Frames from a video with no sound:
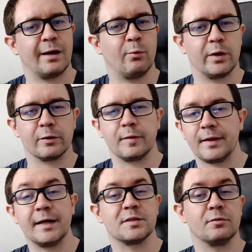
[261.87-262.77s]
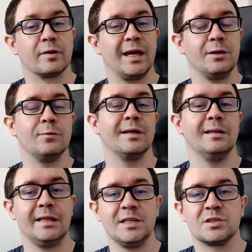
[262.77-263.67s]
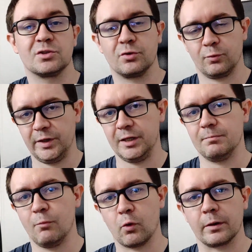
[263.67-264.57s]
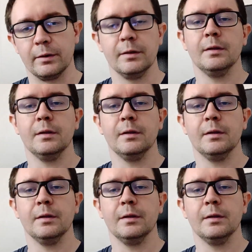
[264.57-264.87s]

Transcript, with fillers: I wonder what that is. It'll get you at least to read more.